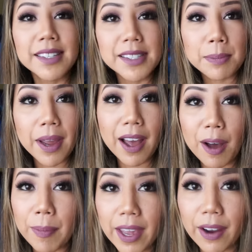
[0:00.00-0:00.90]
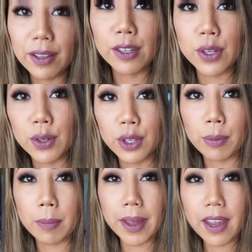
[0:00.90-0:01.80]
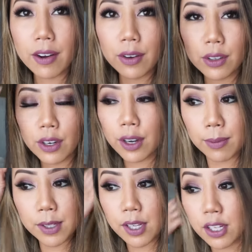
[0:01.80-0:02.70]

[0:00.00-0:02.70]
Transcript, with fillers: didn't see my how my hair looked earlier, but my hair earlier, it was